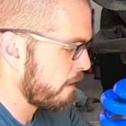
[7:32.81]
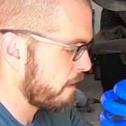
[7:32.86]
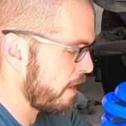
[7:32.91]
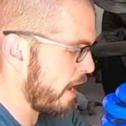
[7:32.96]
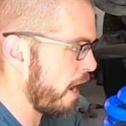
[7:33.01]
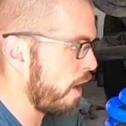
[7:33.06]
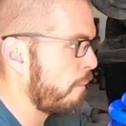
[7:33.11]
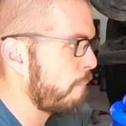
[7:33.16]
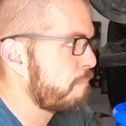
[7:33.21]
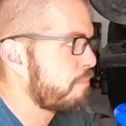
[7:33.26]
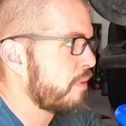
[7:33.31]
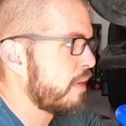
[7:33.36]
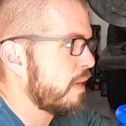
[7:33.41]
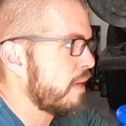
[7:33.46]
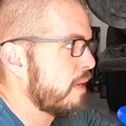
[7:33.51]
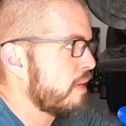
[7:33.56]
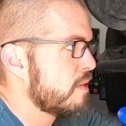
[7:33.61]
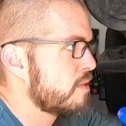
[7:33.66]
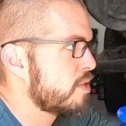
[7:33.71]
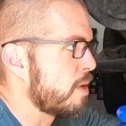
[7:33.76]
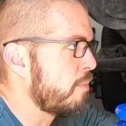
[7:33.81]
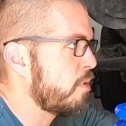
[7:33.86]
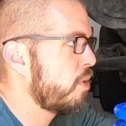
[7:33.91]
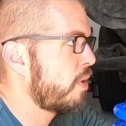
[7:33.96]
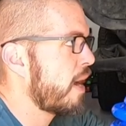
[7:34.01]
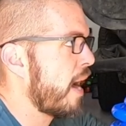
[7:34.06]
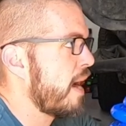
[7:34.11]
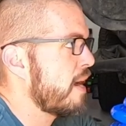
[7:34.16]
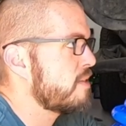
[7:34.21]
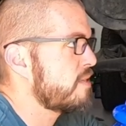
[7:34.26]
Now, some of
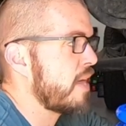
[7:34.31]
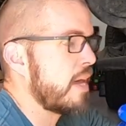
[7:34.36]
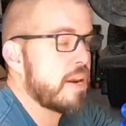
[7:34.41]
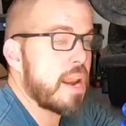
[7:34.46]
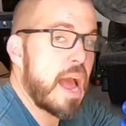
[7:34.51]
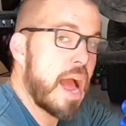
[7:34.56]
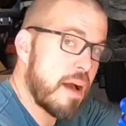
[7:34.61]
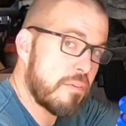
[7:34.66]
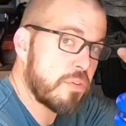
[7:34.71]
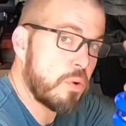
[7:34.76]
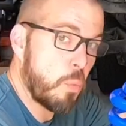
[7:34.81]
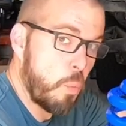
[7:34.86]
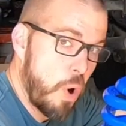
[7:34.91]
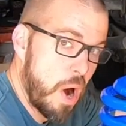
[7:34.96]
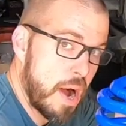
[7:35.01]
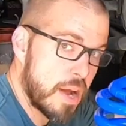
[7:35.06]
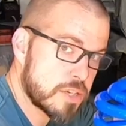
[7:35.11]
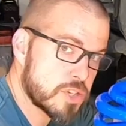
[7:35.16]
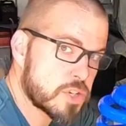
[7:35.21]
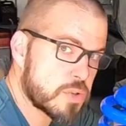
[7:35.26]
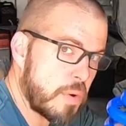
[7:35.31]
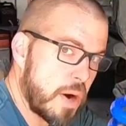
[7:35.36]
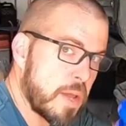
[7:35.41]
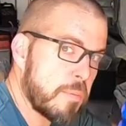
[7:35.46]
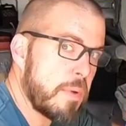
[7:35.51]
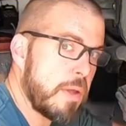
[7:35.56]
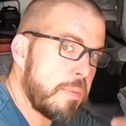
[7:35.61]
you guys that haven't watched, right?